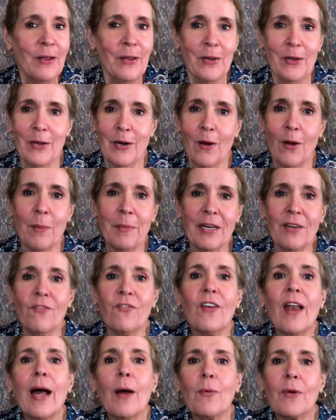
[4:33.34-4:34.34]
you know I mean
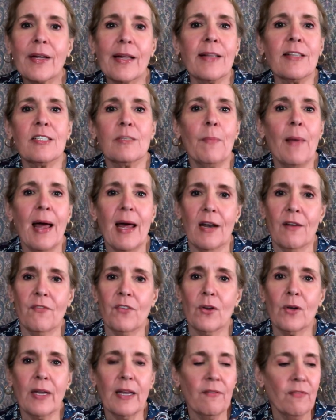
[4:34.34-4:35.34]
flour gets bad if
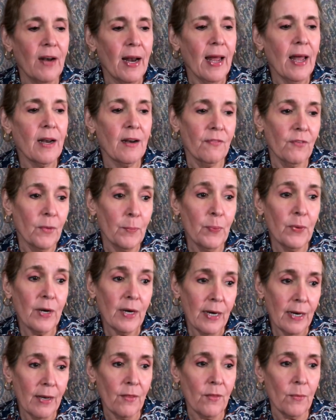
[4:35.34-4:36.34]
you leave it out if you put
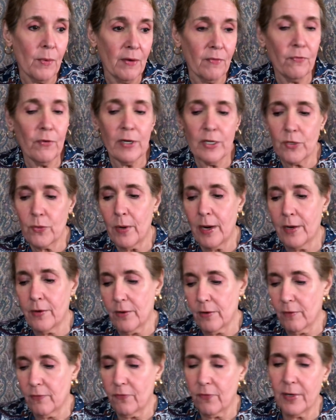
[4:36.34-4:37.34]
it in the refrigerator
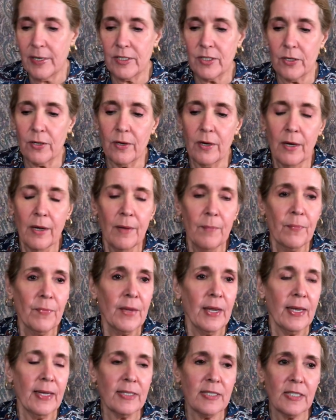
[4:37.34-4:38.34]
or freezer
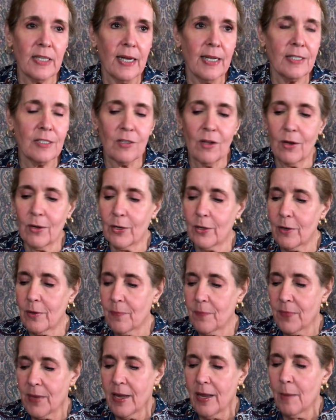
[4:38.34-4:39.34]
it stays longer
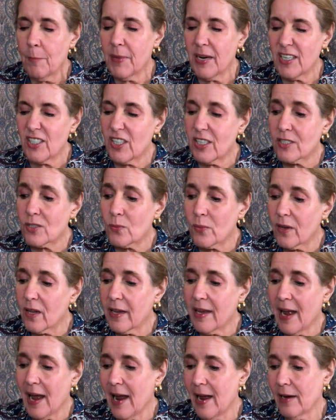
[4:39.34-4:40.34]
but it just
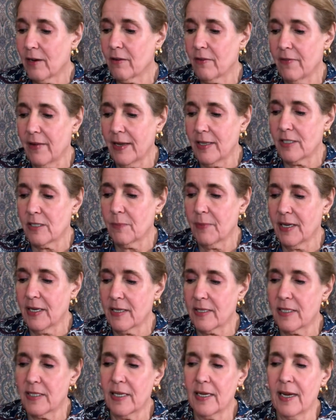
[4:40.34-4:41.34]
really aggravates me to
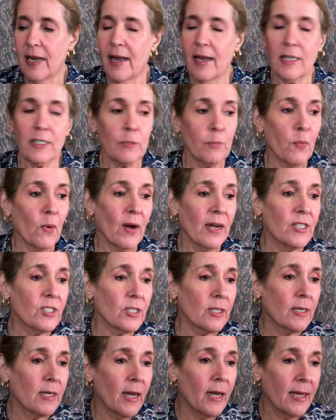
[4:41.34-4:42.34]
see
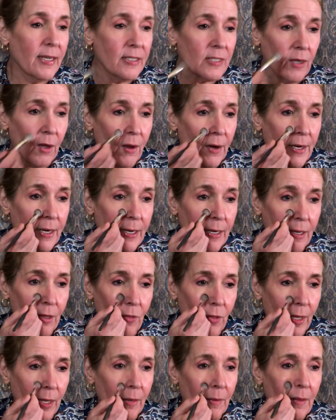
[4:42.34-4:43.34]
expiration dates on
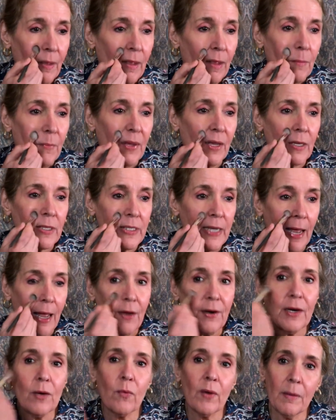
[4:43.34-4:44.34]
anything because how
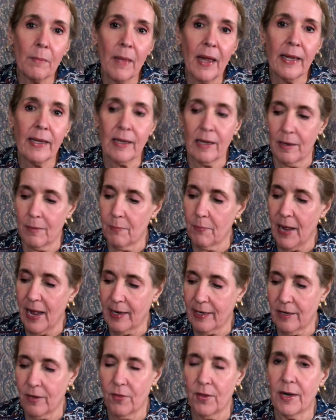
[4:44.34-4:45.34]
did we make it
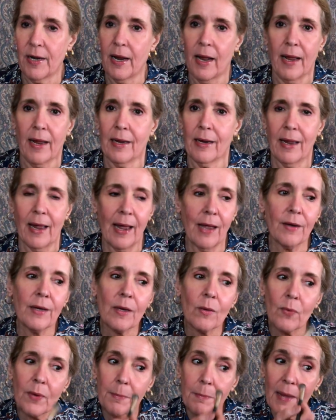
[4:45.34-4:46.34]
back in the day how
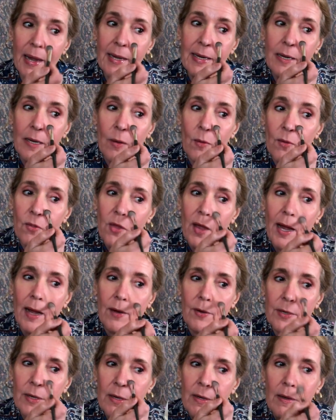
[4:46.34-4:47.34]
did we make it
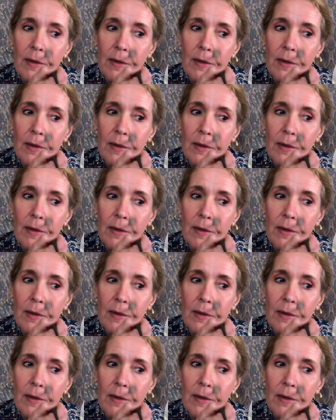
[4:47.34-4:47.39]
without